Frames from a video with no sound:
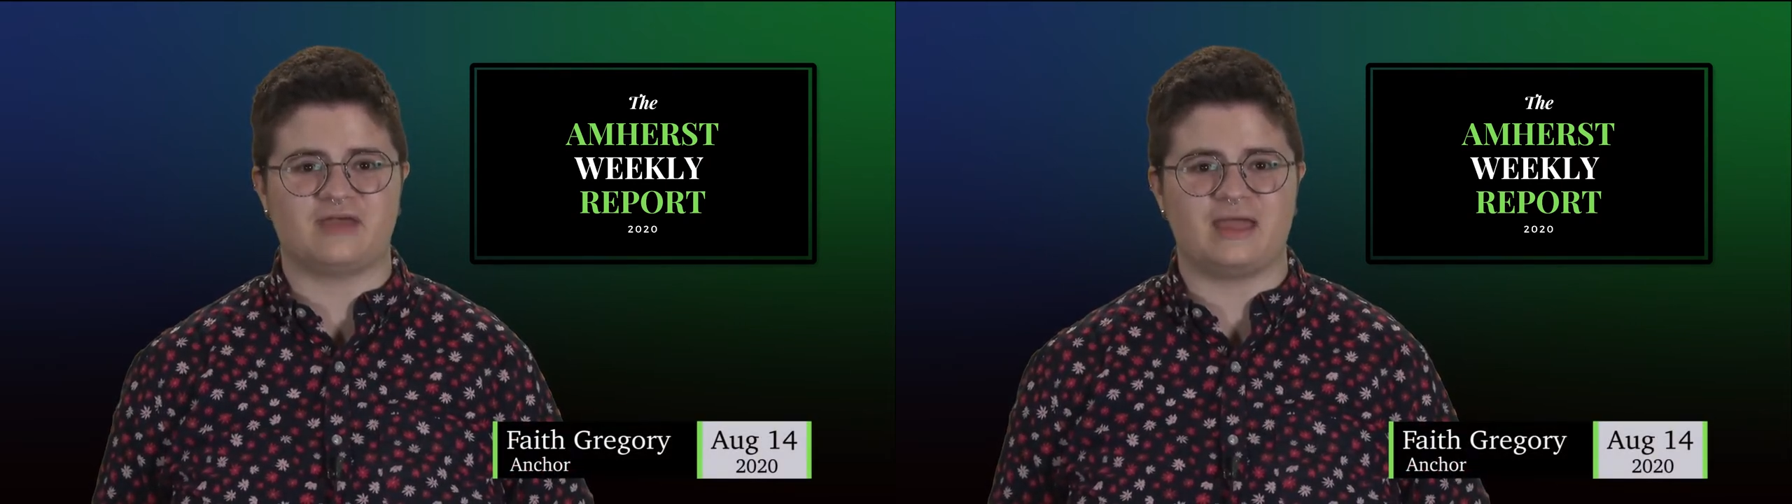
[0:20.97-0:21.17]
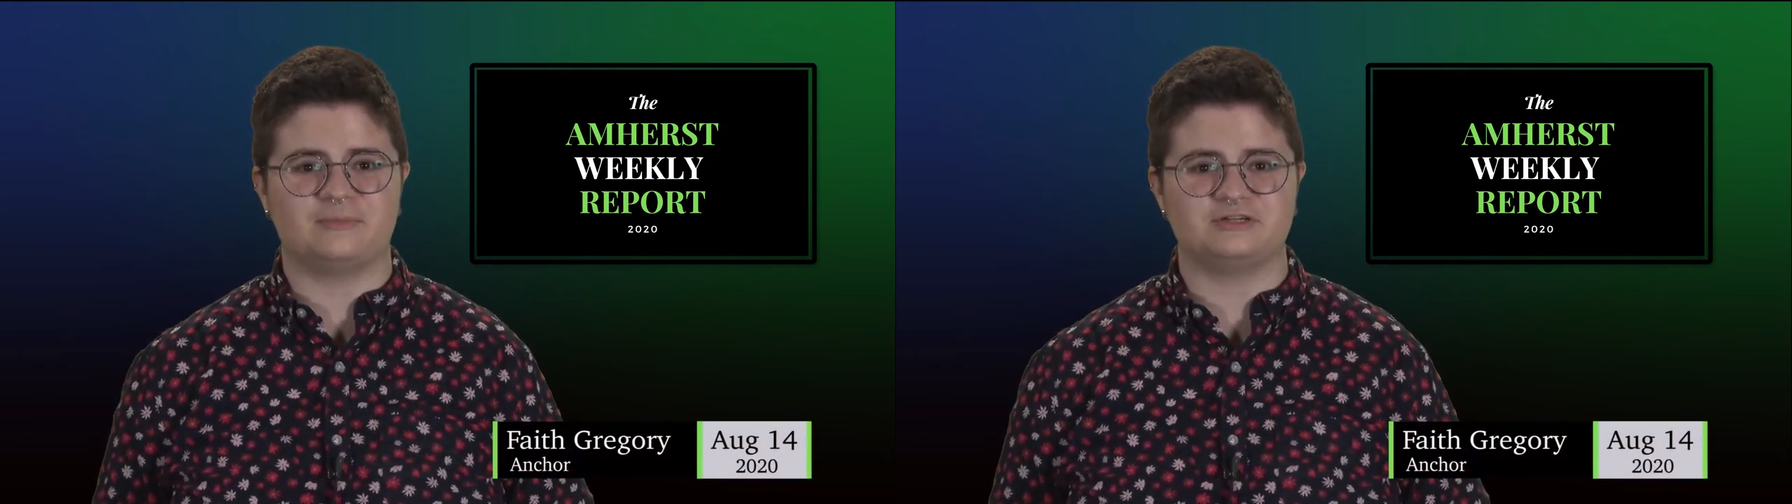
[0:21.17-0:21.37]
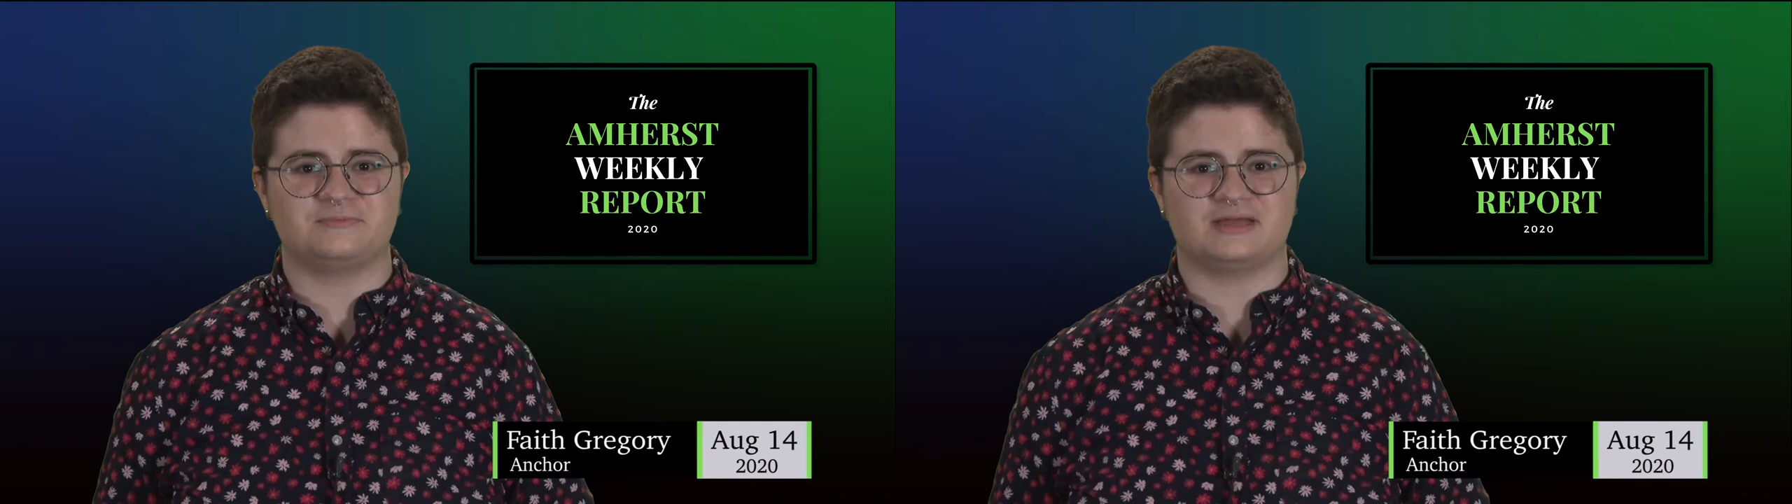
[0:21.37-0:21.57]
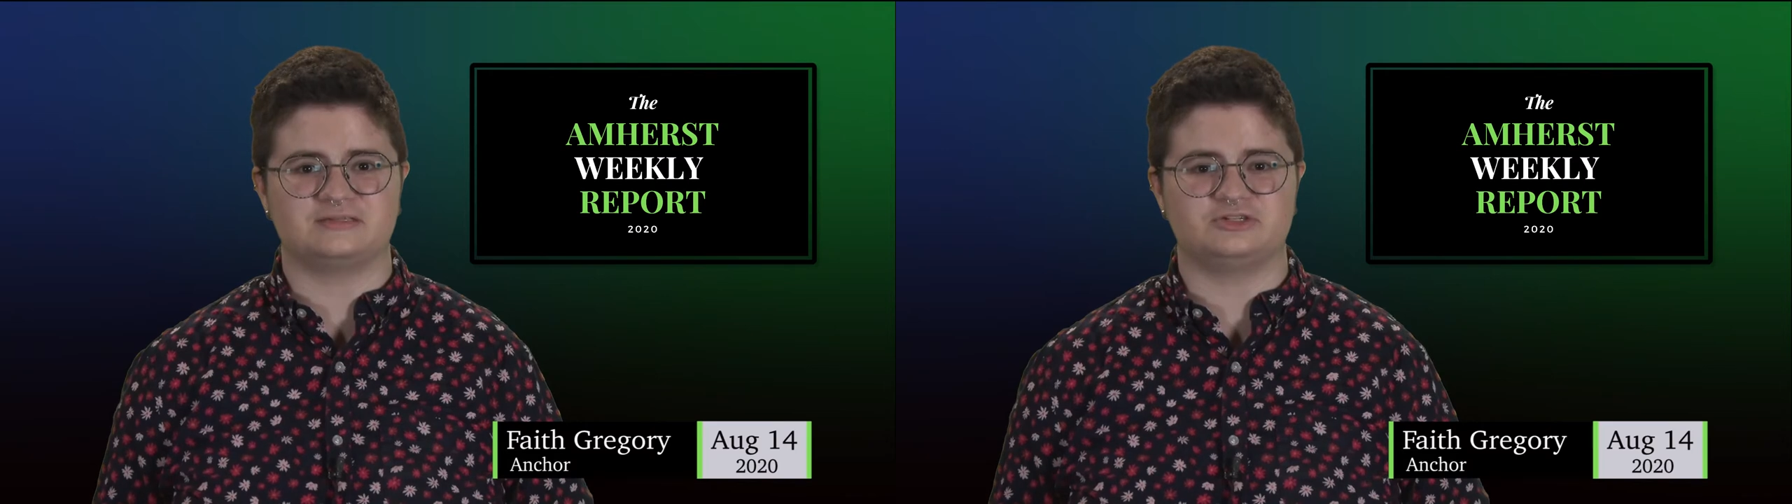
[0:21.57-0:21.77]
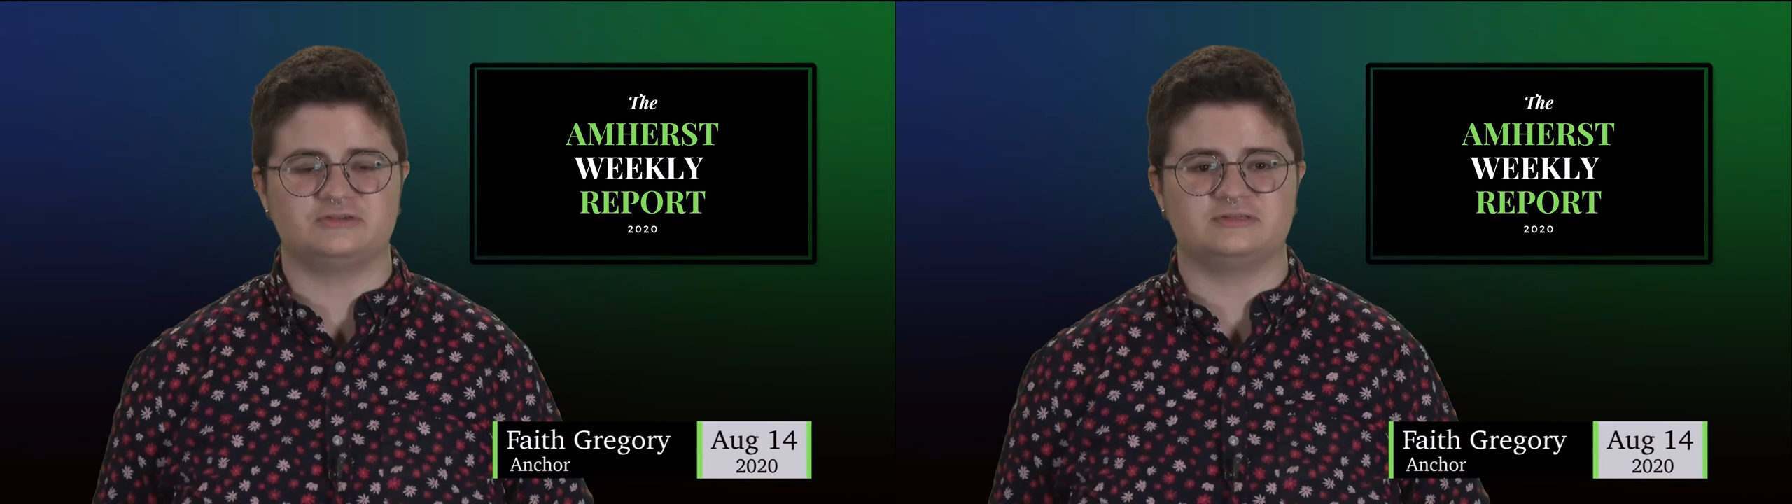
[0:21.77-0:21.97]
Amherst,
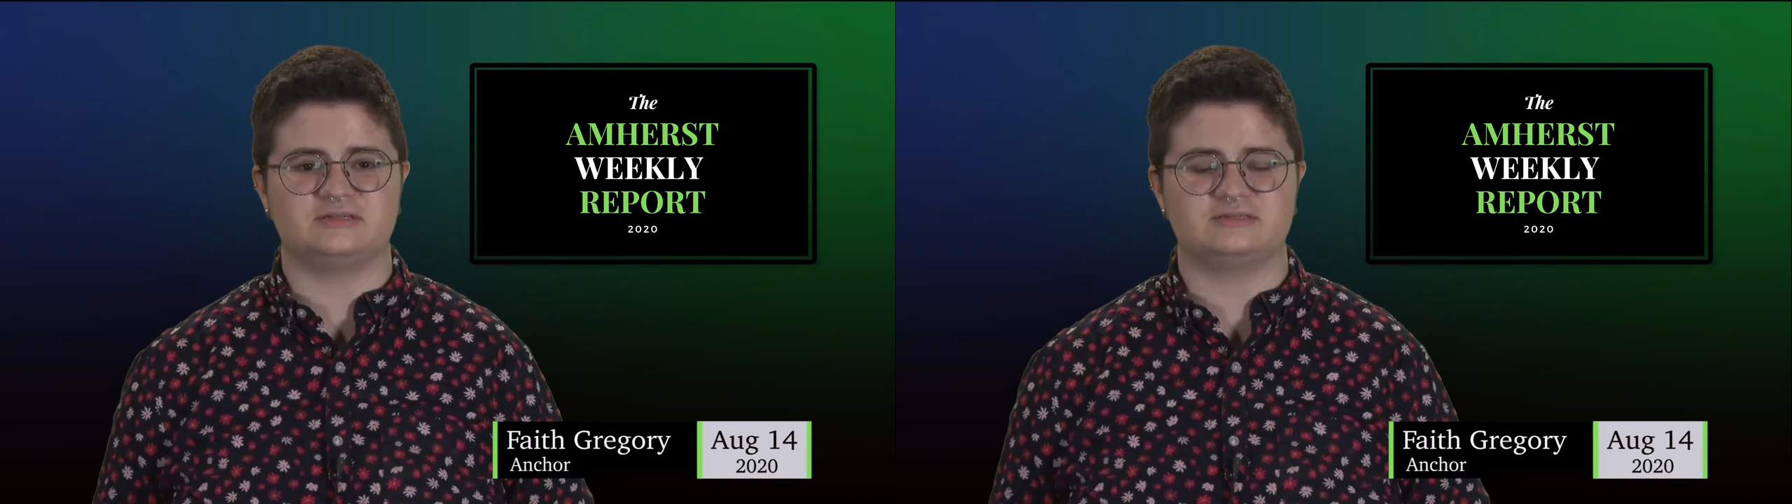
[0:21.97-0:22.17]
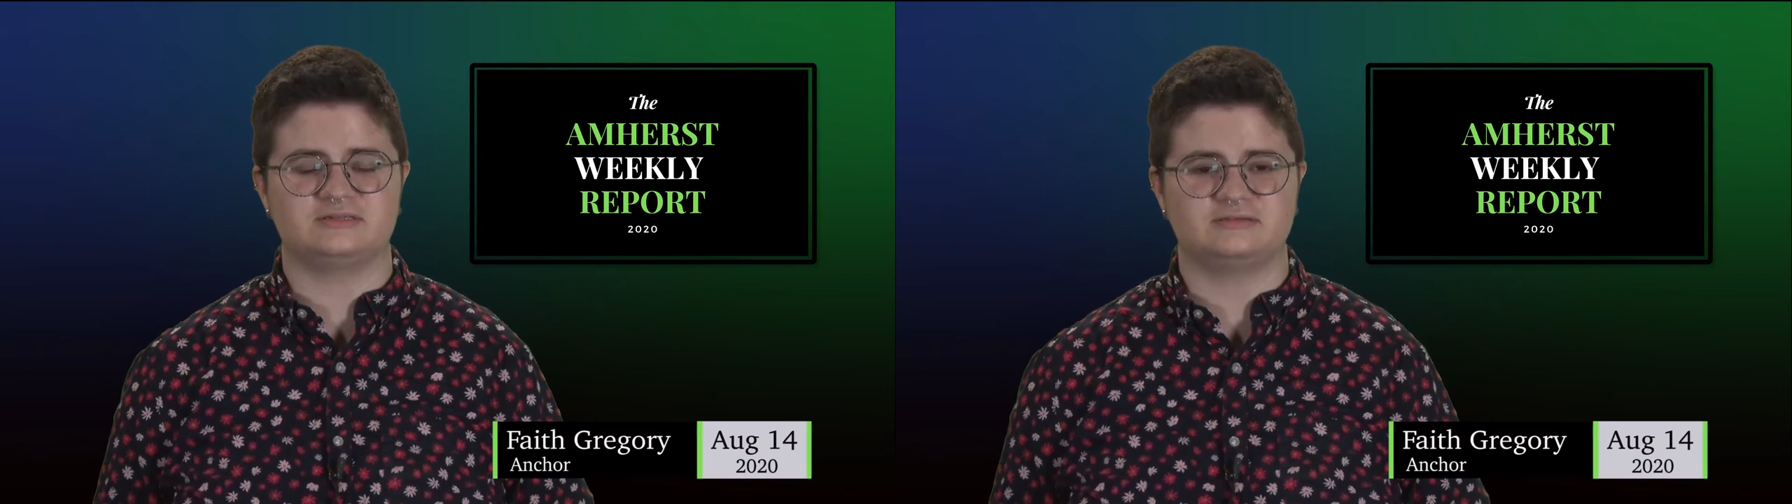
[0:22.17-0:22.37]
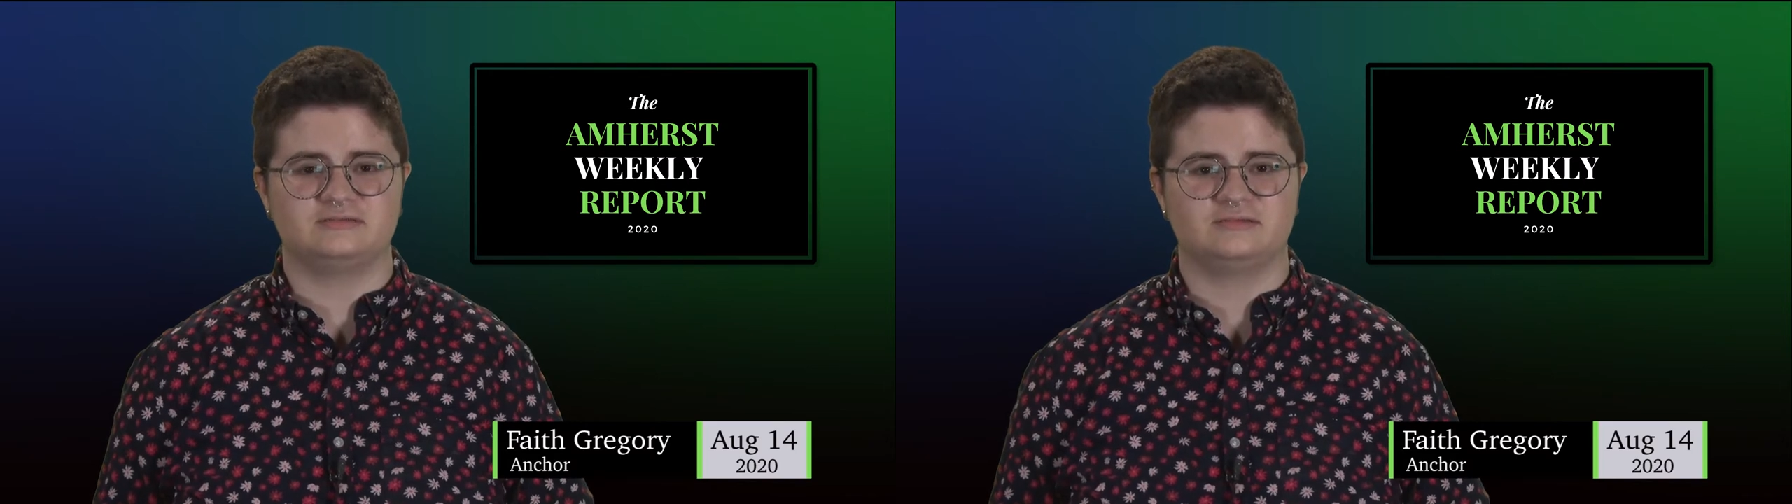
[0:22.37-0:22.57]
Massachusetts.